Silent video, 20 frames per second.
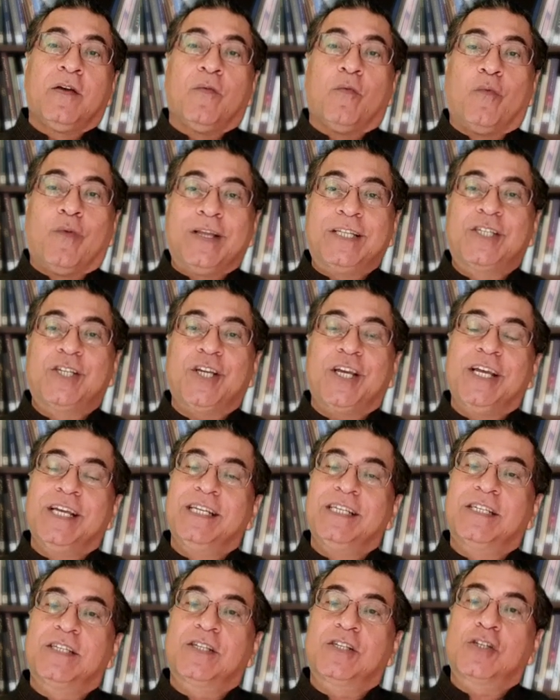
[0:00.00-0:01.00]
which
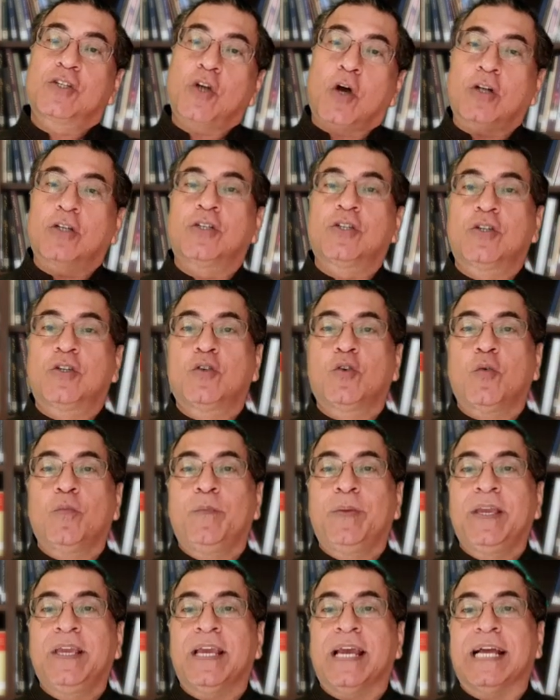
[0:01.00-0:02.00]
is sought to
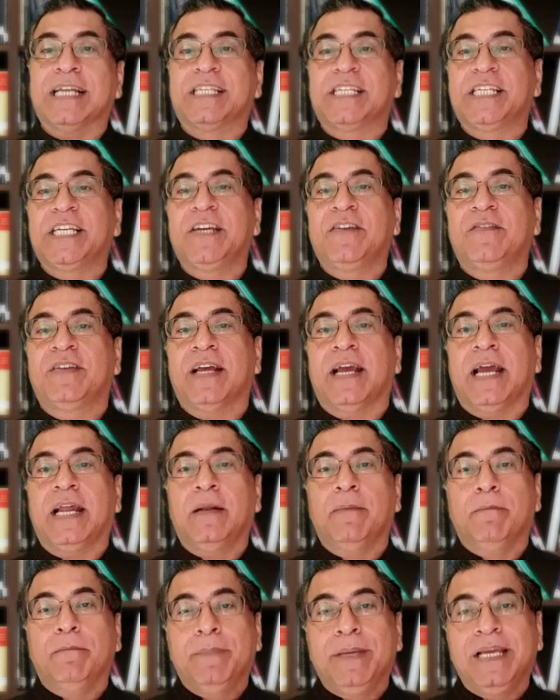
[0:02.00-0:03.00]
be achieved
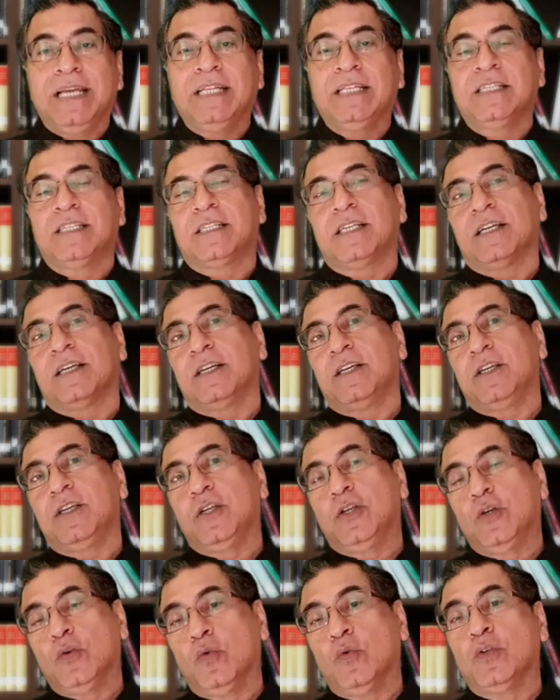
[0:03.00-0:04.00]
and means
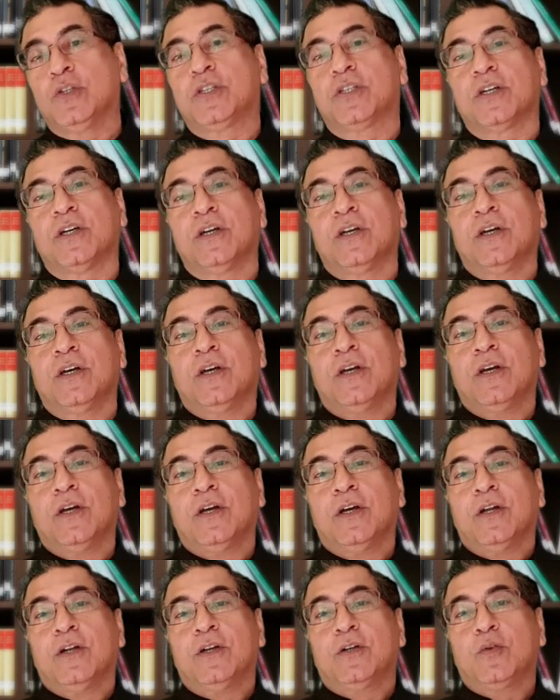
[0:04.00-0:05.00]
used
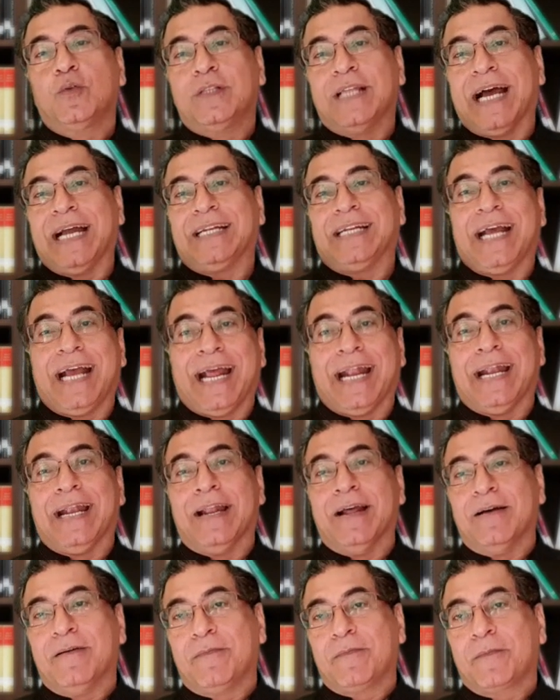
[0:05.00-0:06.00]
to that
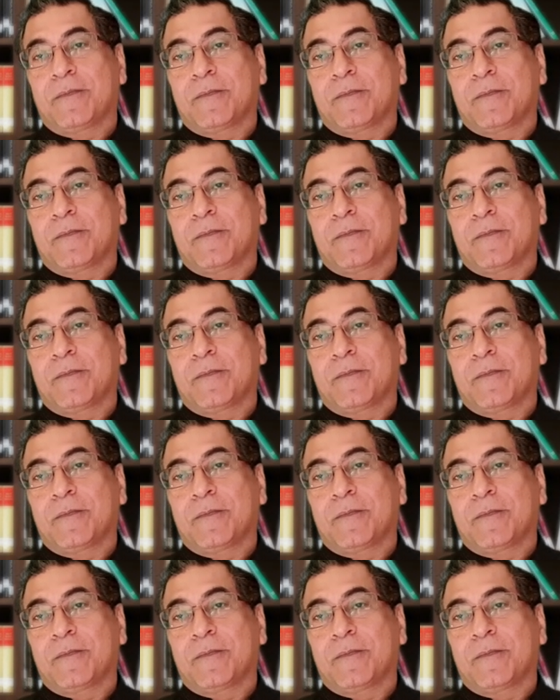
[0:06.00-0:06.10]
end.